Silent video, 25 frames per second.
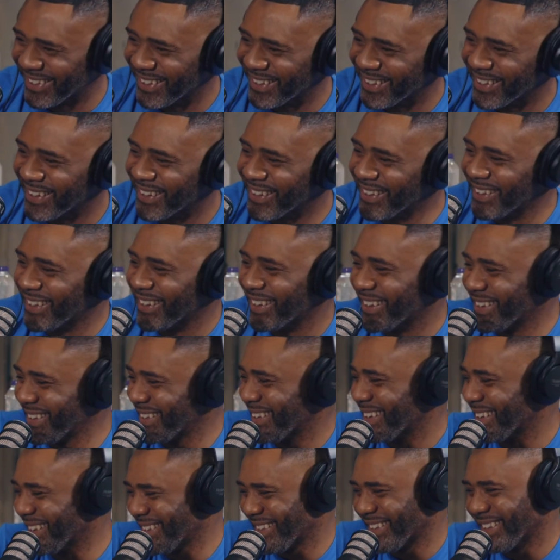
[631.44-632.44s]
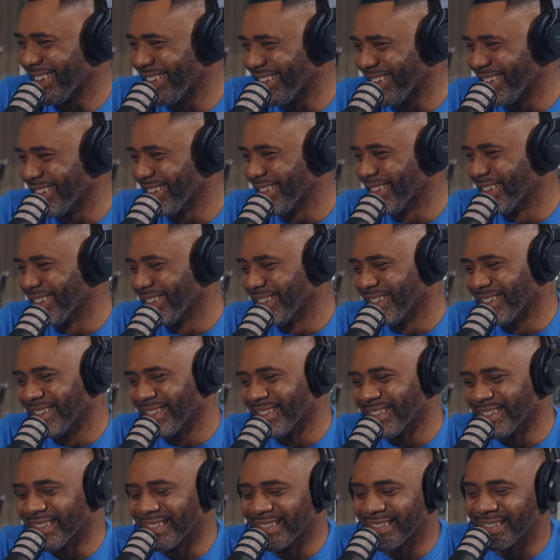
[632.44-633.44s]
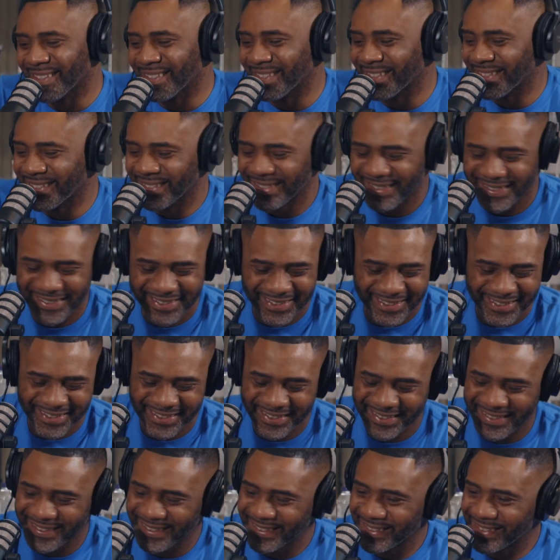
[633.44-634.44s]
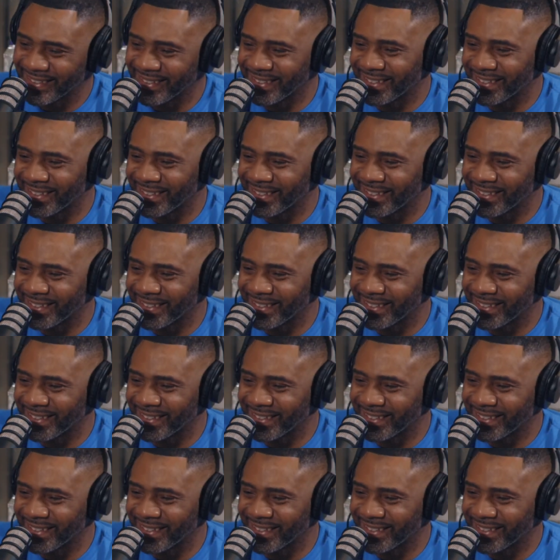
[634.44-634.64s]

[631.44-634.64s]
[no speech]